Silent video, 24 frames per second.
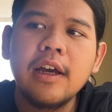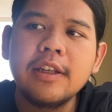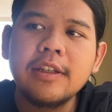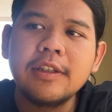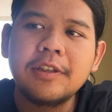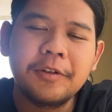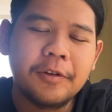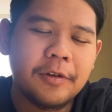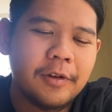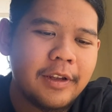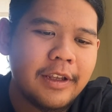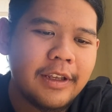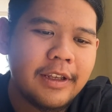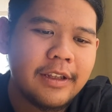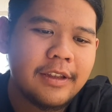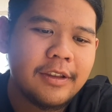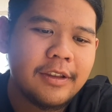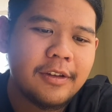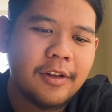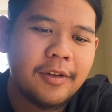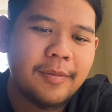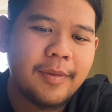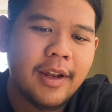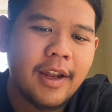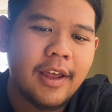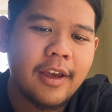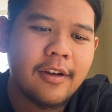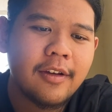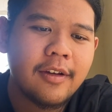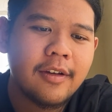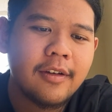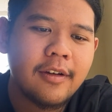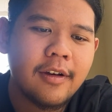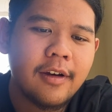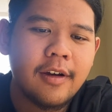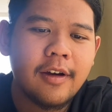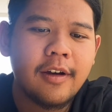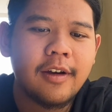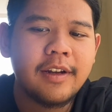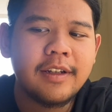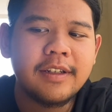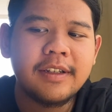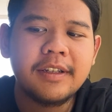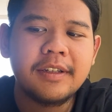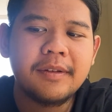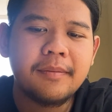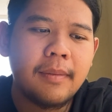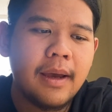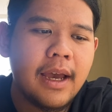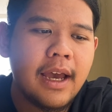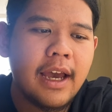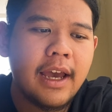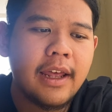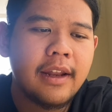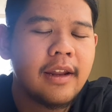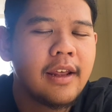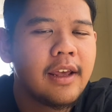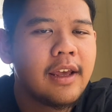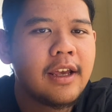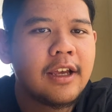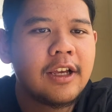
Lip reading: So he told me like, oh, this is bad.